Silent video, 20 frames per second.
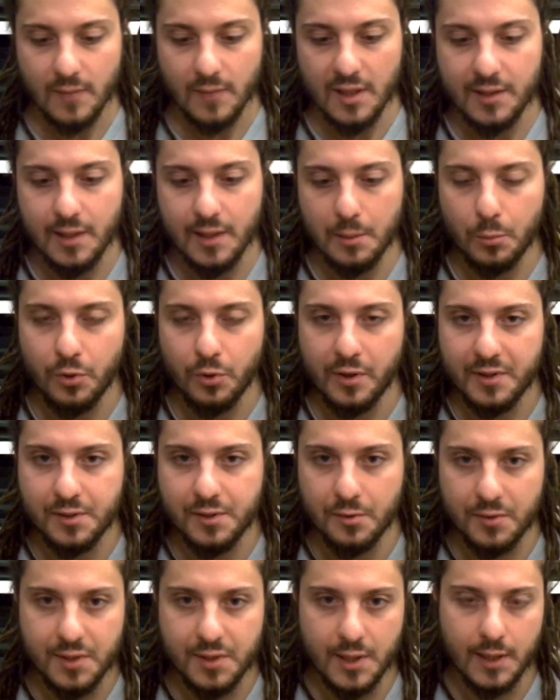they're more
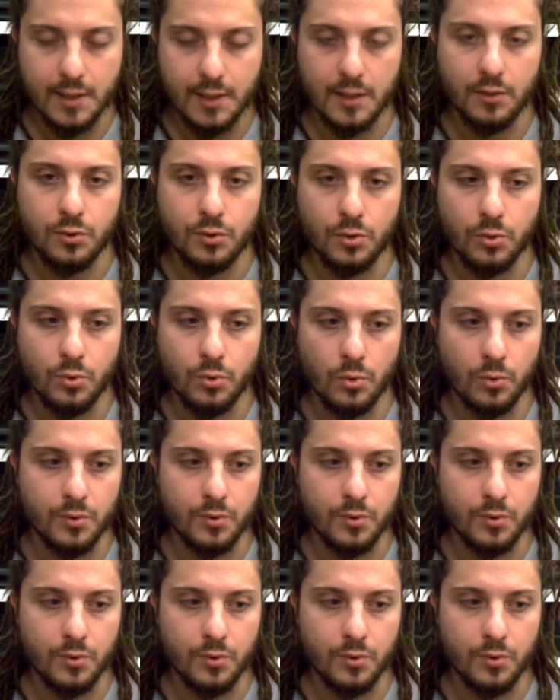associated to